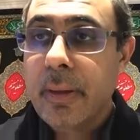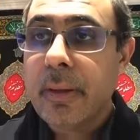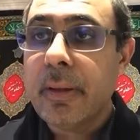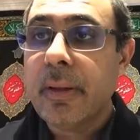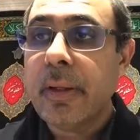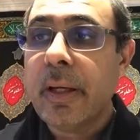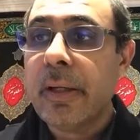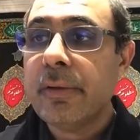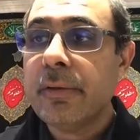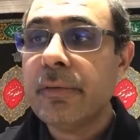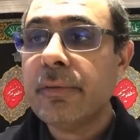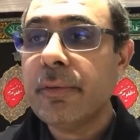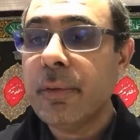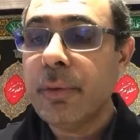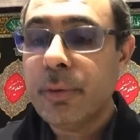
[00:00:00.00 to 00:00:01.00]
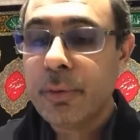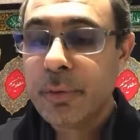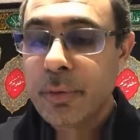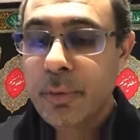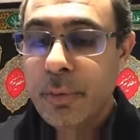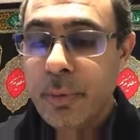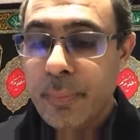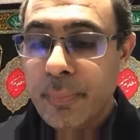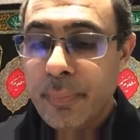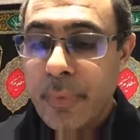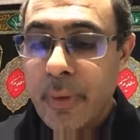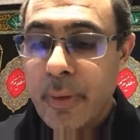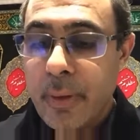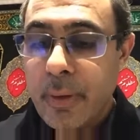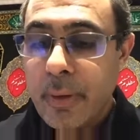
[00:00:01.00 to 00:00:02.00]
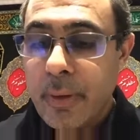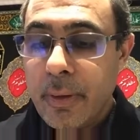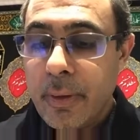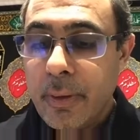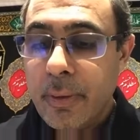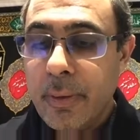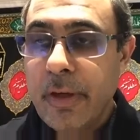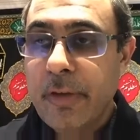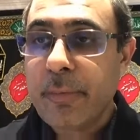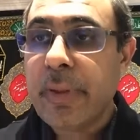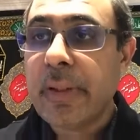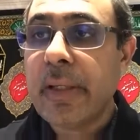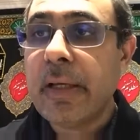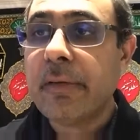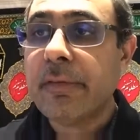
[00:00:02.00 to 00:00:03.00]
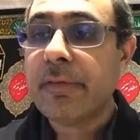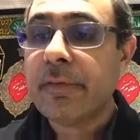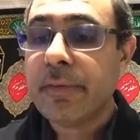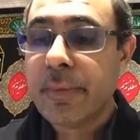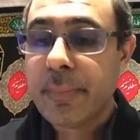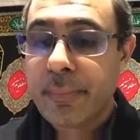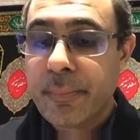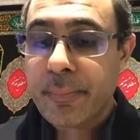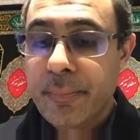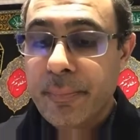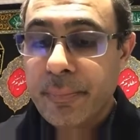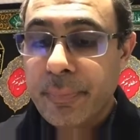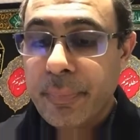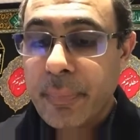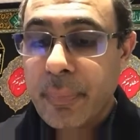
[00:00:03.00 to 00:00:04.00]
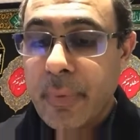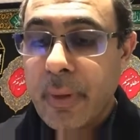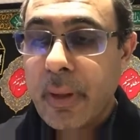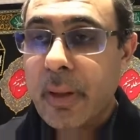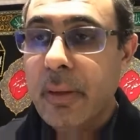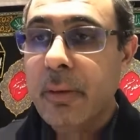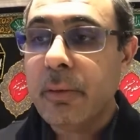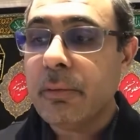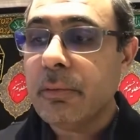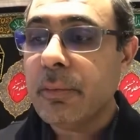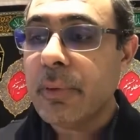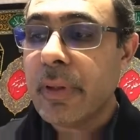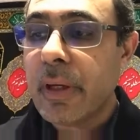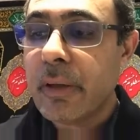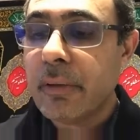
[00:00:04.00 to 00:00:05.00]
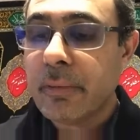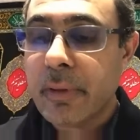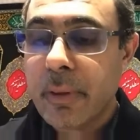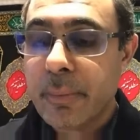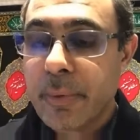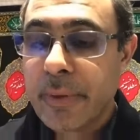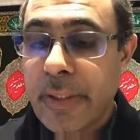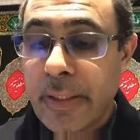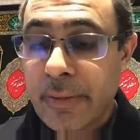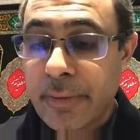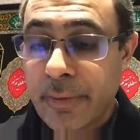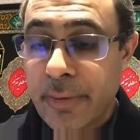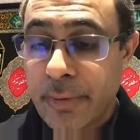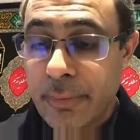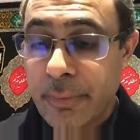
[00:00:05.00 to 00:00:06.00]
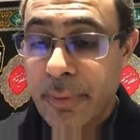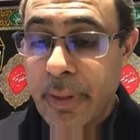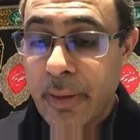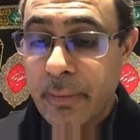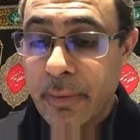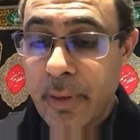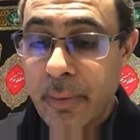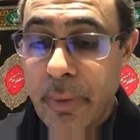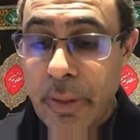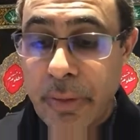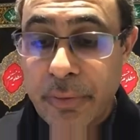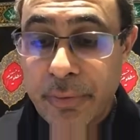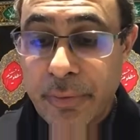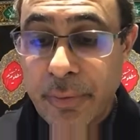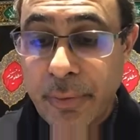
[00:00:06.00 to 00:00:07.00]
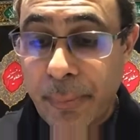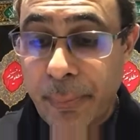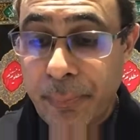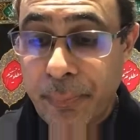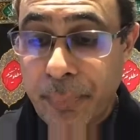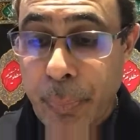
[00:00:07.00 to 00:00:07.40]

the night of those who have been left alone without their protector, without their master,